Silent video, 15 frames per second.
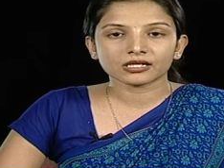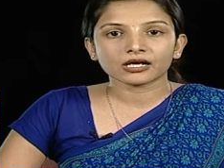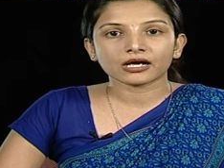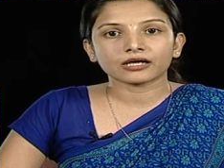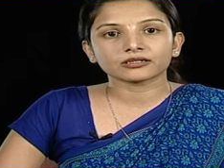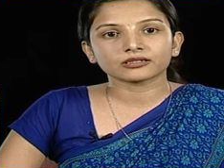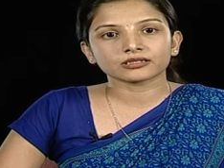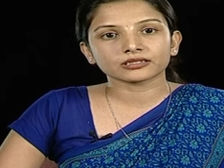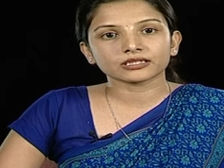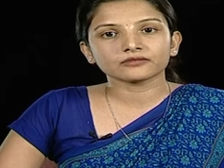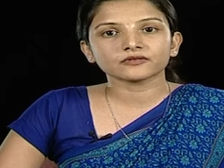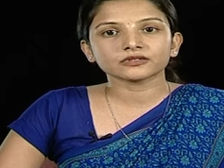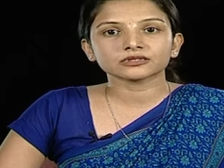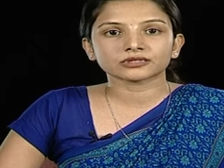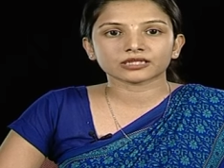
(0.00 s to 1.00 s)
under a
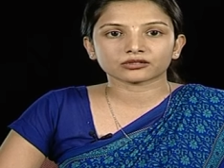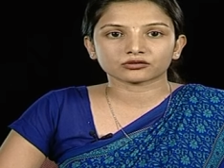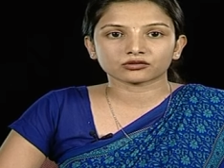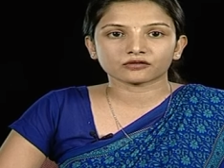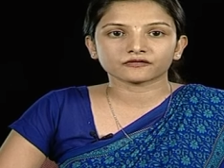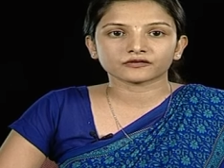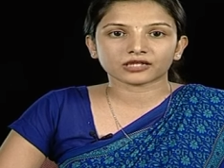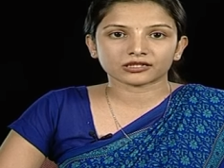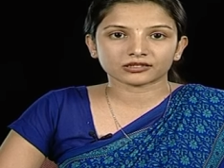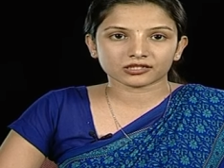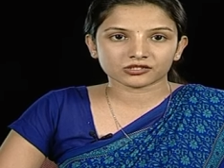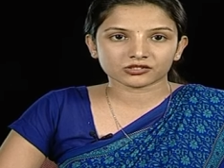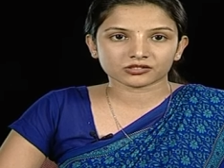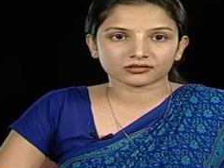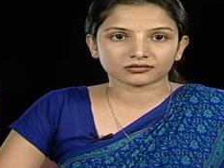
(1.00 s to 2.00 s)
given set of
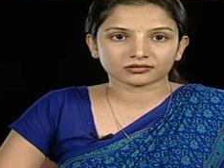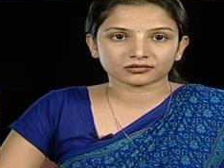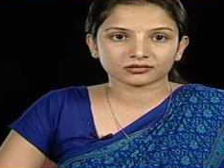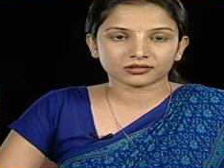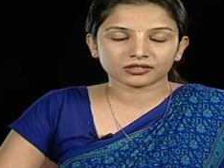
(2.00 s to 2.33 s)
conditions.